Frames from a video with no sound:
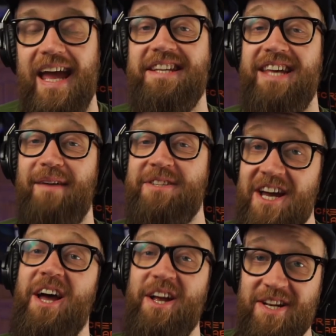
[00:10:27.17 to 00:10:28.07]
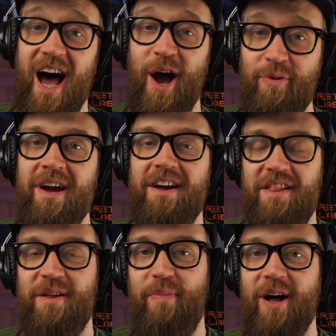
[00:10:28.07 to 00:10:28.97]
Except, no,
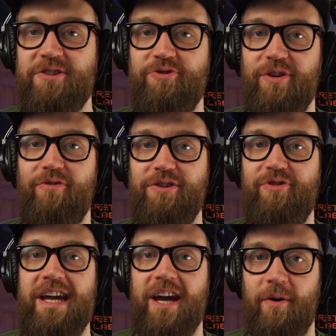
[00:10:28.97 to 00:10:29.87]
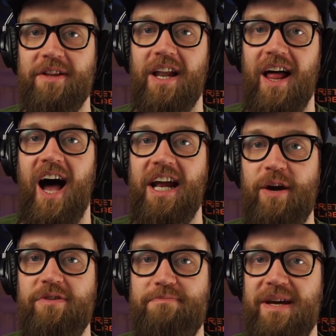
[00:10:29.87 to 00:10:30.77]
the ball struck Rodrigo on the line,
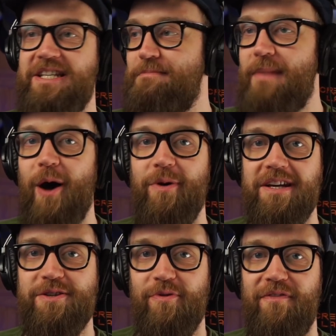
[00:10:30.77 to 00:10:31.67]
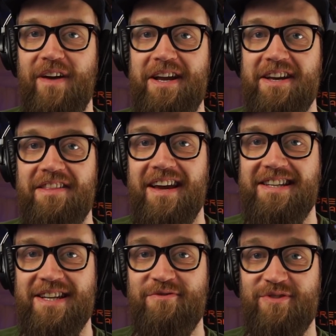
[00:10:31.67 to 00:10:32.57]
who was busy moaning to Rafinha that he
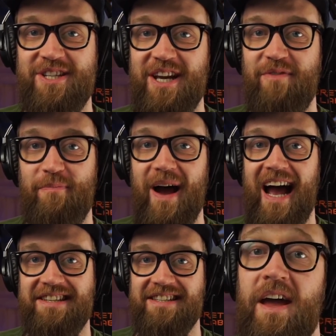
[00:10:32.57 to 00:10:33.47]
didn't receive a pass,